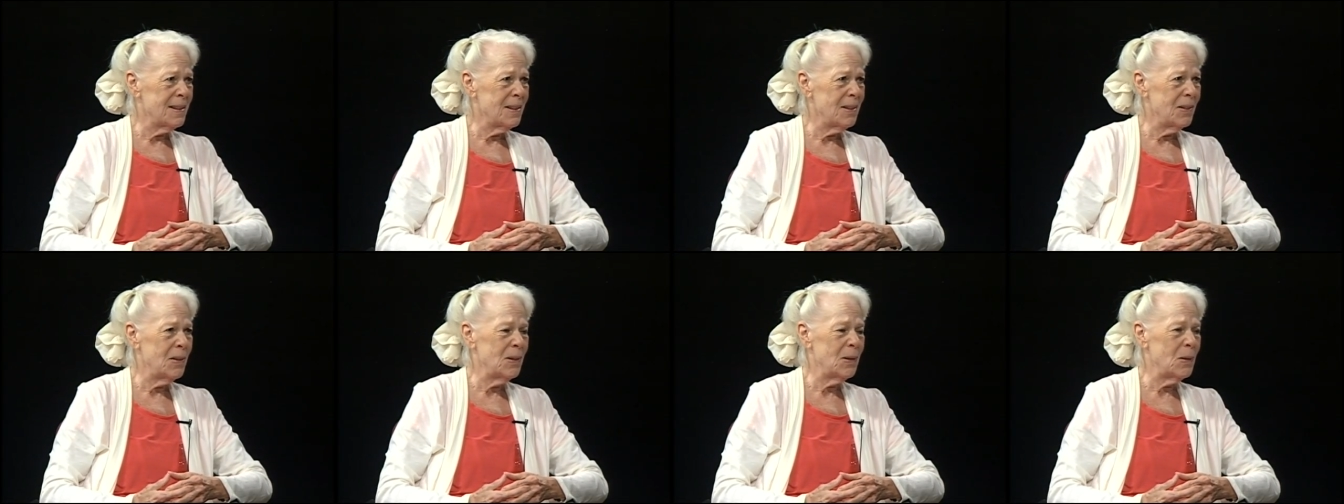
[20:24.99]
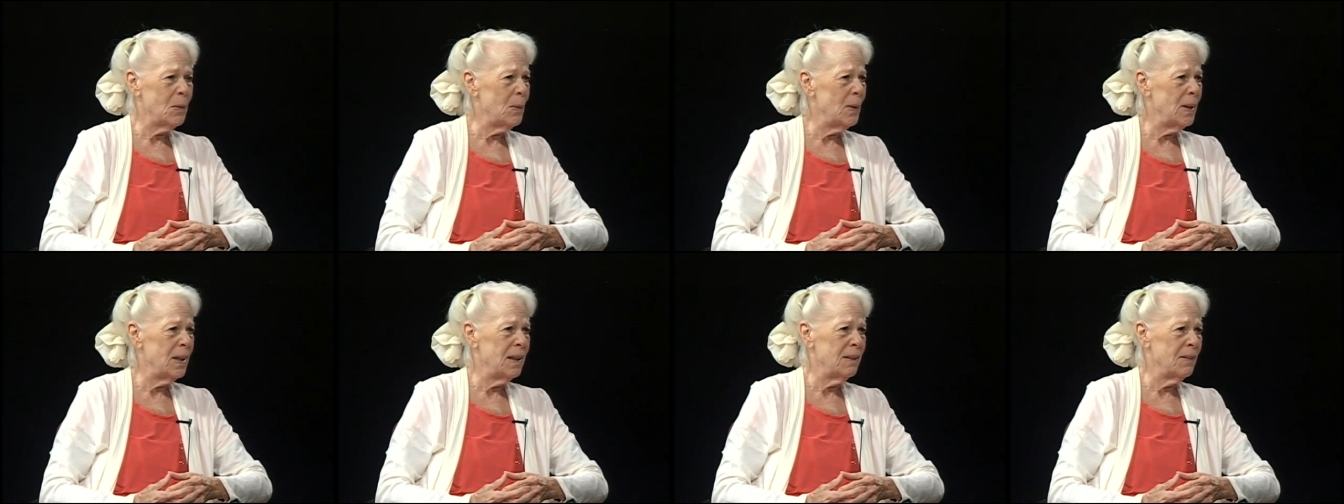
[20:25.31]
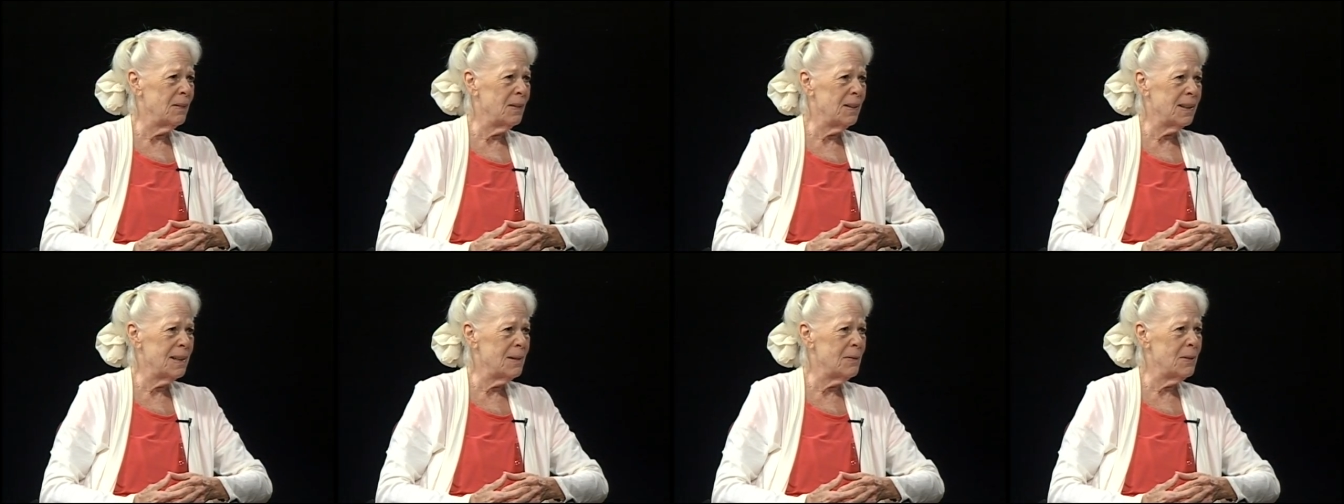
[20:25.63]
You know, we
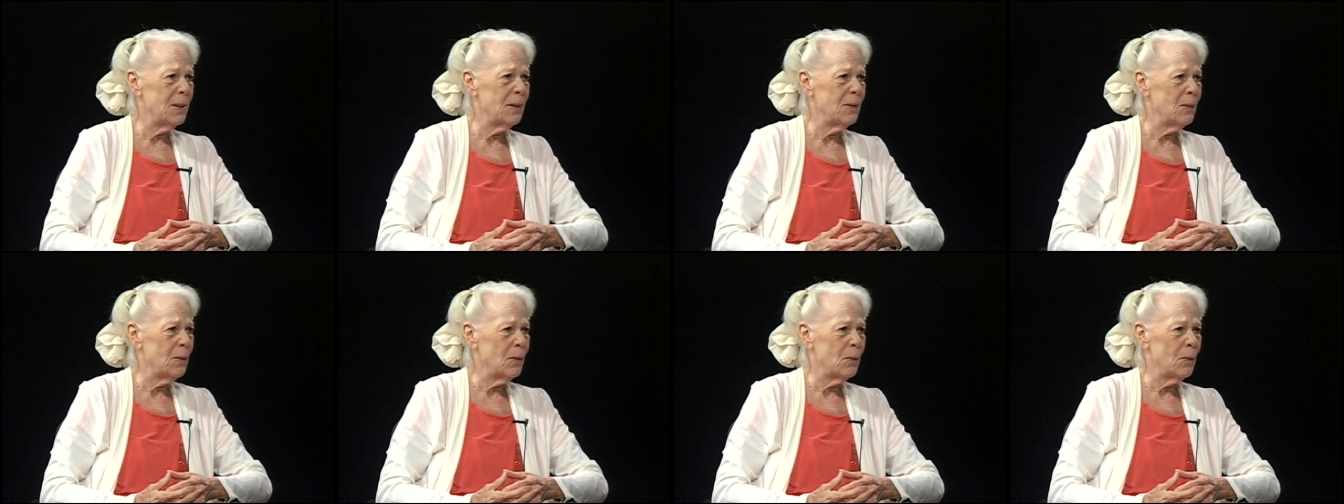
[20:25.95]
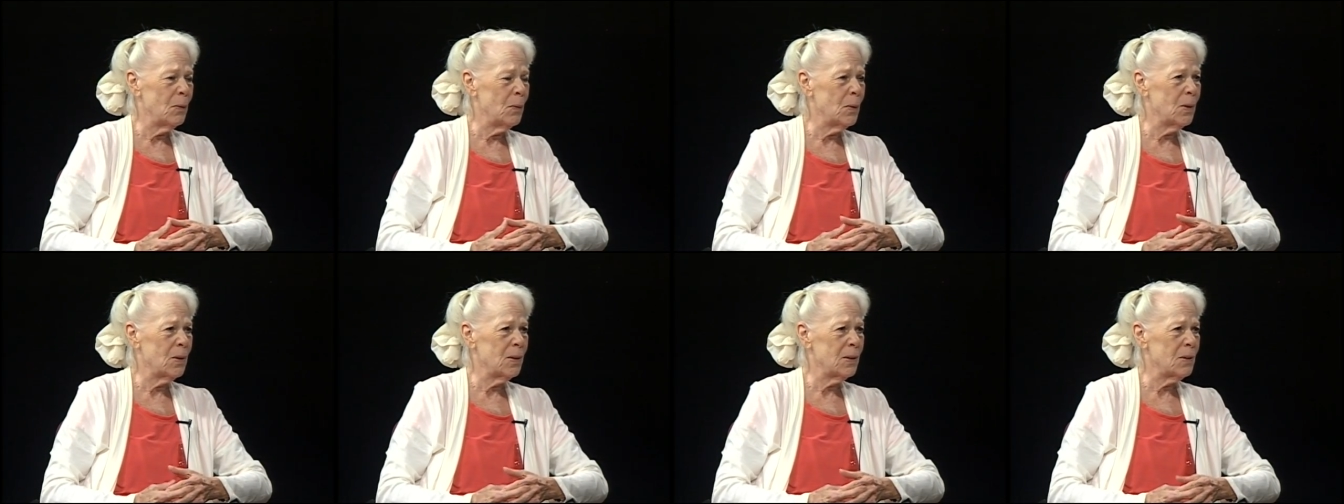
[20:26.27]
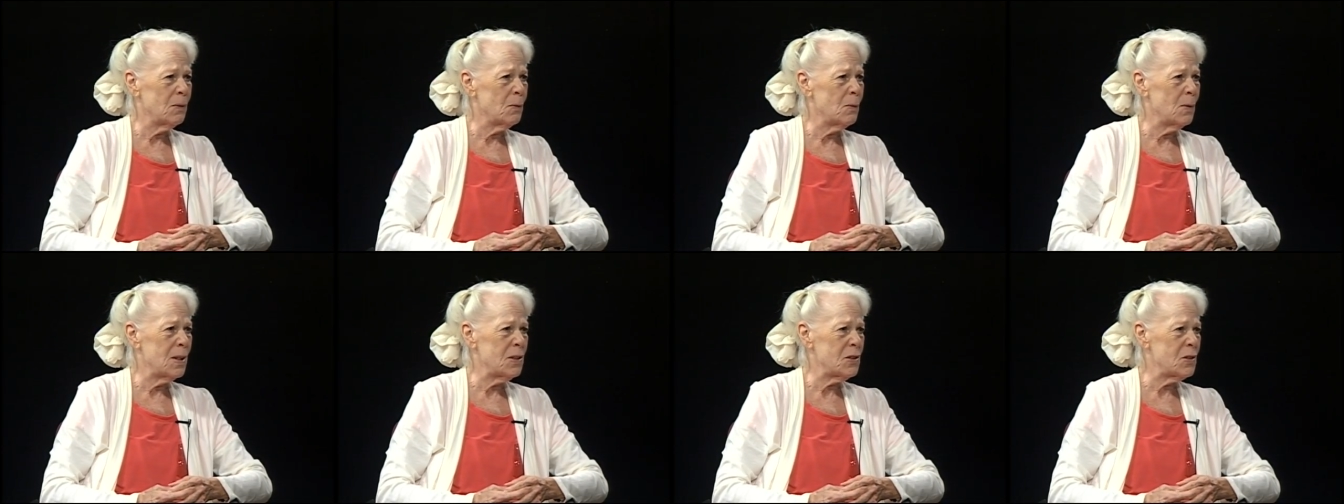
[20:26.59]
live in a world
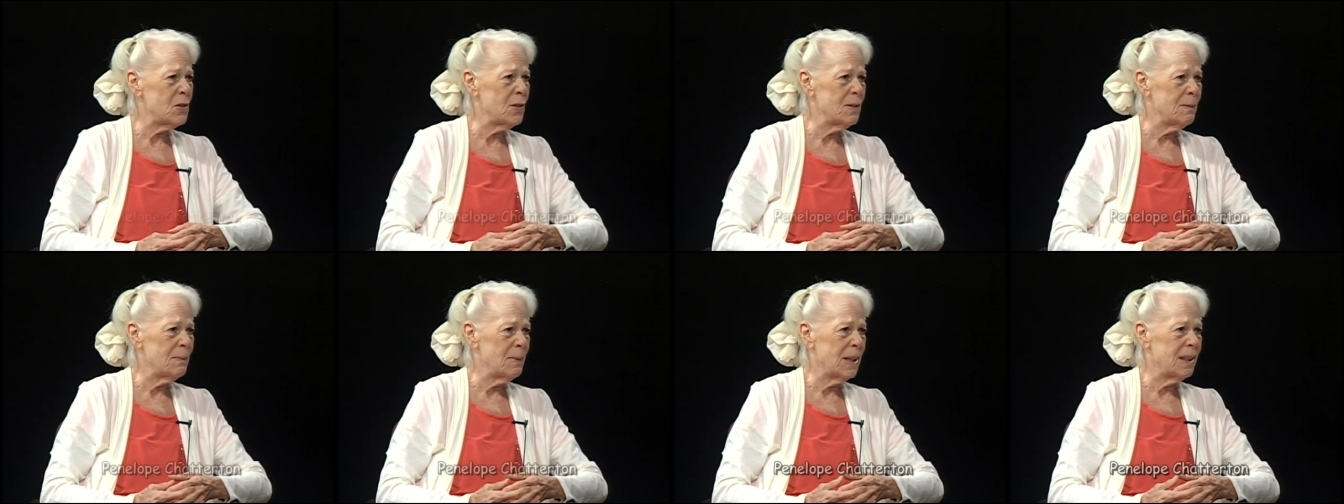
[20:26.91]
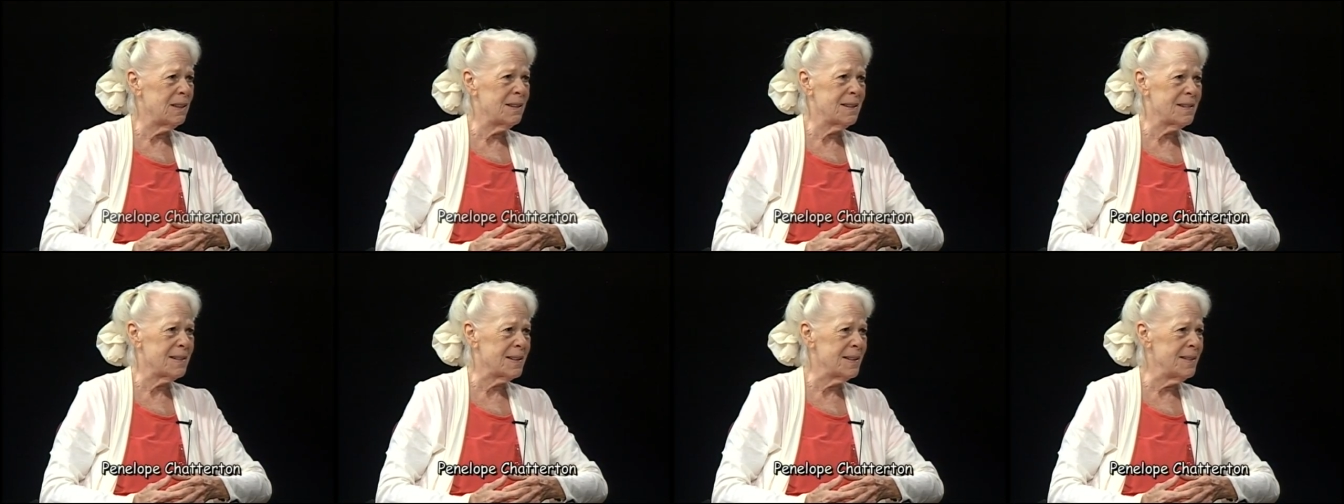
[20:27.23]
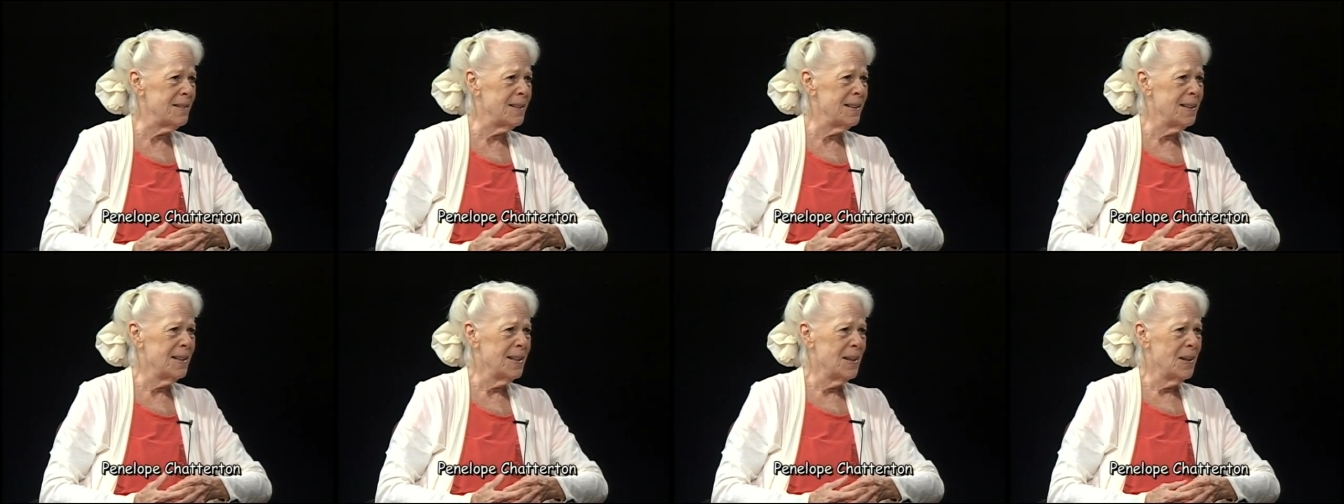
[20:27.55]
of Western
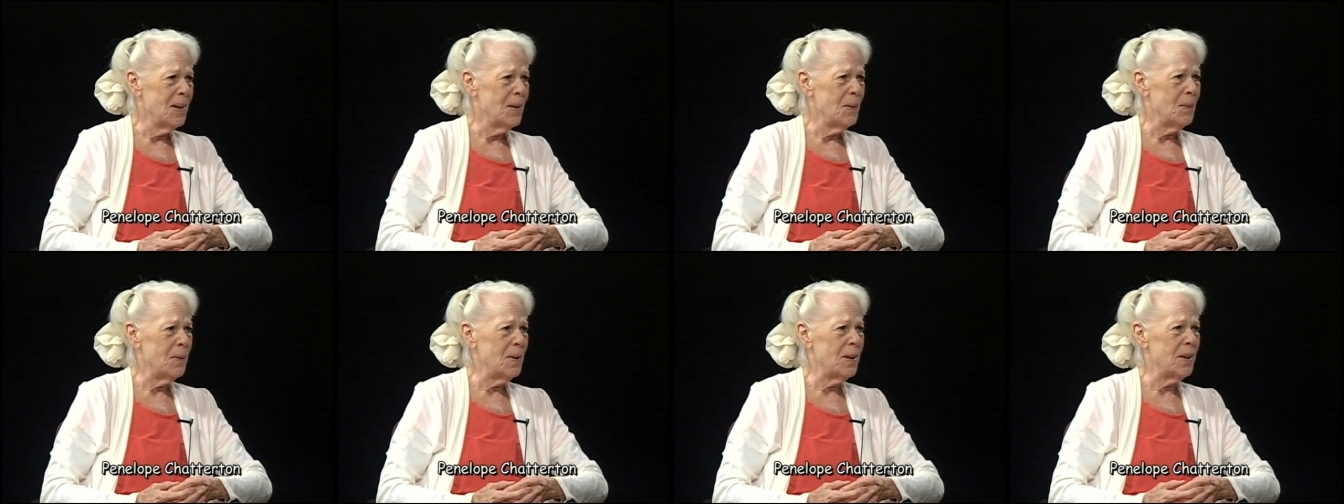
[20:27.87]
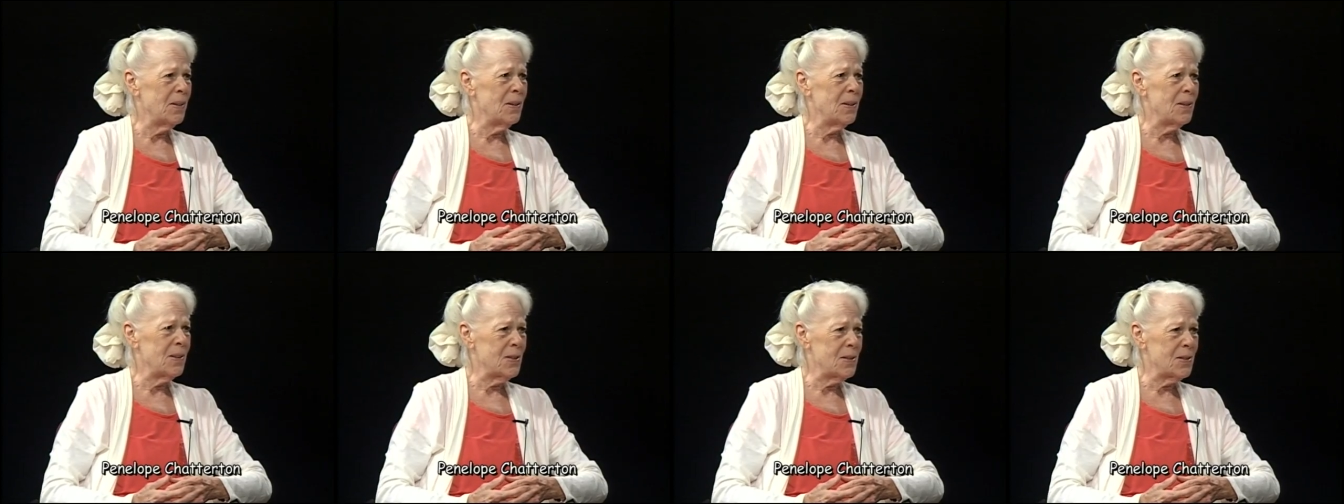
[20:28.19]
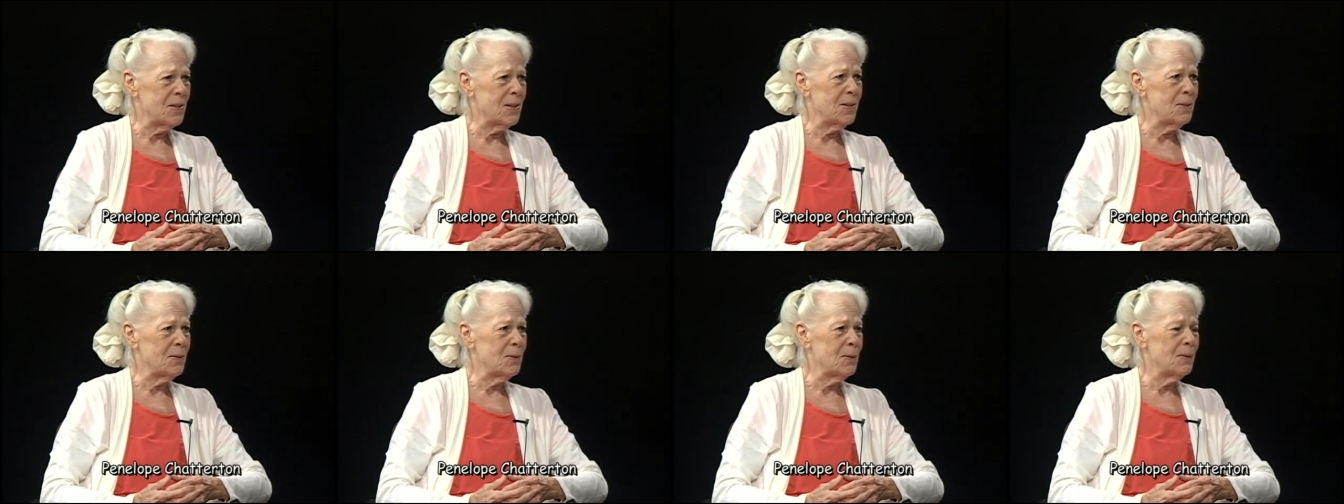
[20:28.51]
medicine where there's
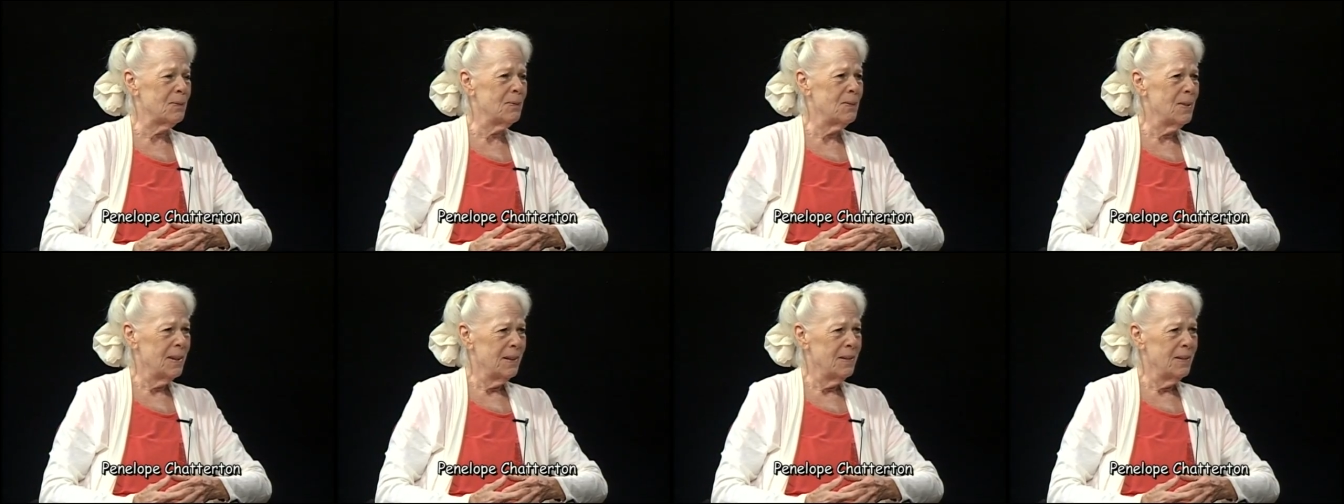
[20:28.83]
certain,